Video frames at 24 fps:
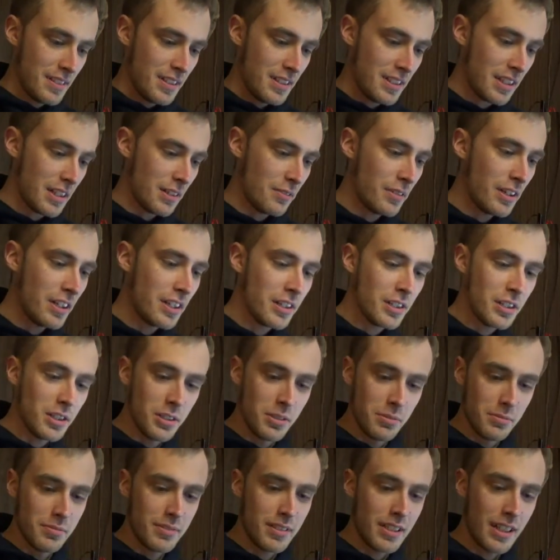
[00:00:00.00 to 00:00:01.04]
like a
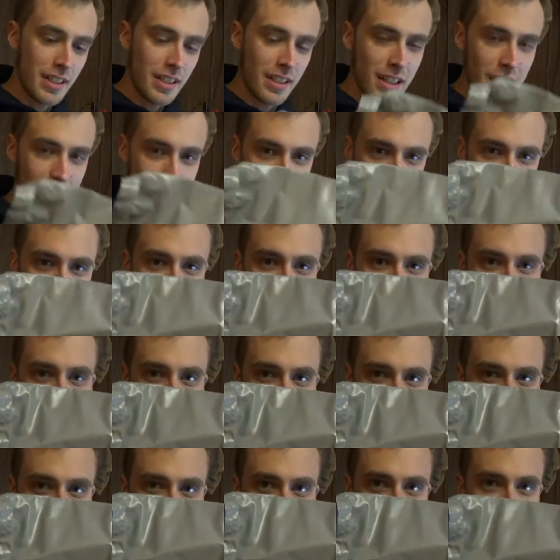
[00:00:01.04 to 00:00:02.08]
raincoat kind of canvas.
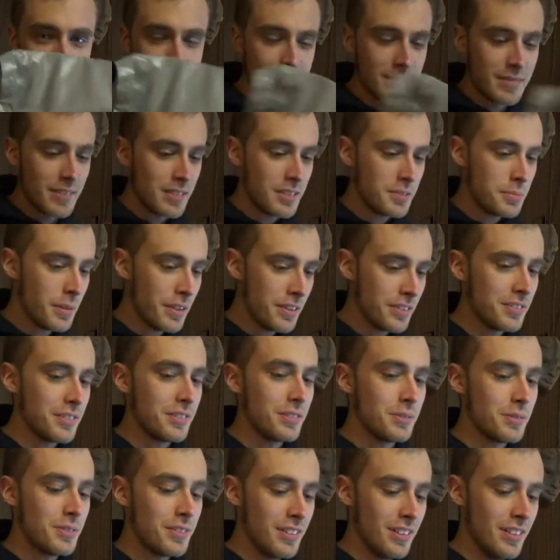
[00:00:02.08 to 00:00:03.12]
smells
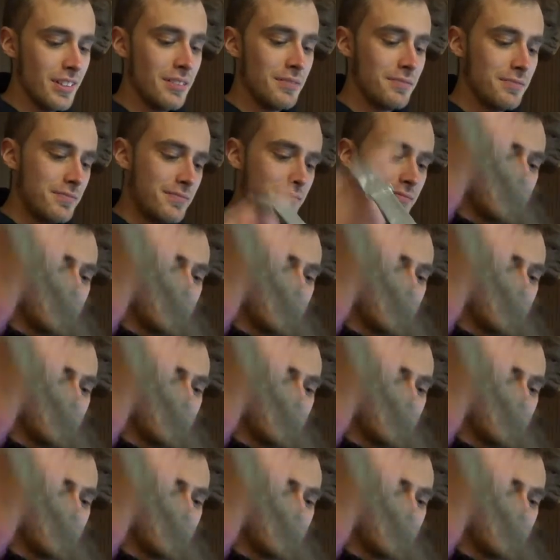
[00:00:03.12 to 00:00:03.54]
new still.